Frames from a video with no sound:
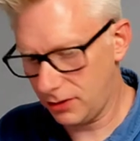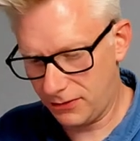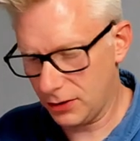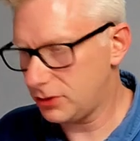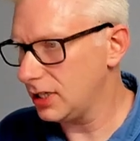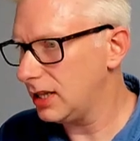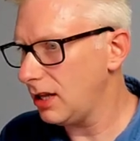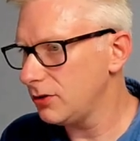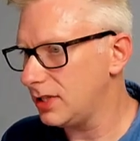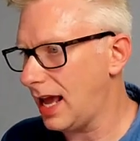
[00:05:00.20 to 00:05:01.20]
the filter,
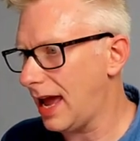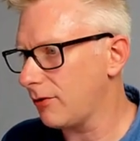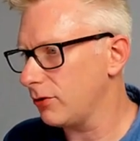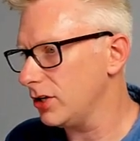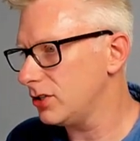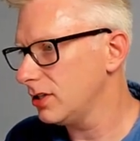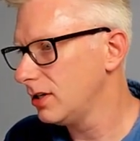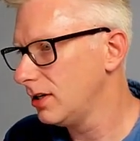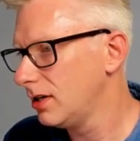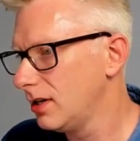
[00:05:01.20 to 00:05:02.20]
close the average,
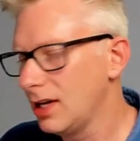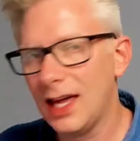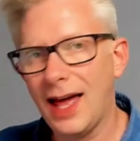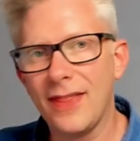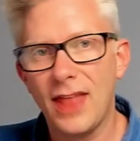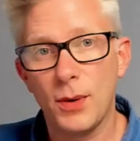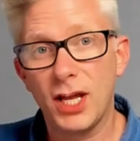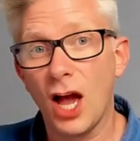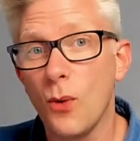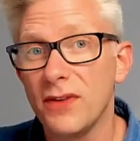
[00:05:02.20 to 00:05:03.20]
and there we
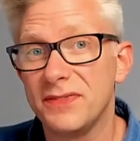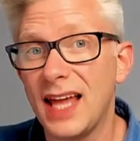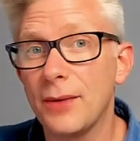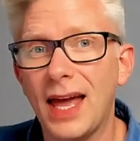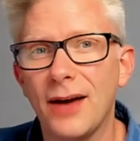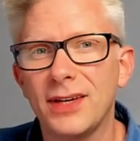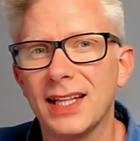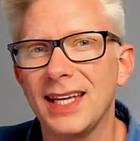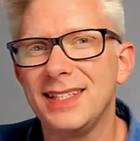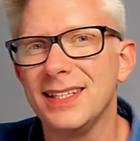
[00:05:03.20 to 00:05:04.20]
go. We've now
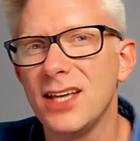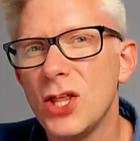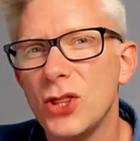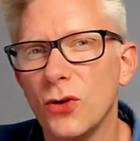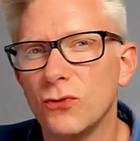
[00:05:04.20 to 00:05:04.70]
calculated the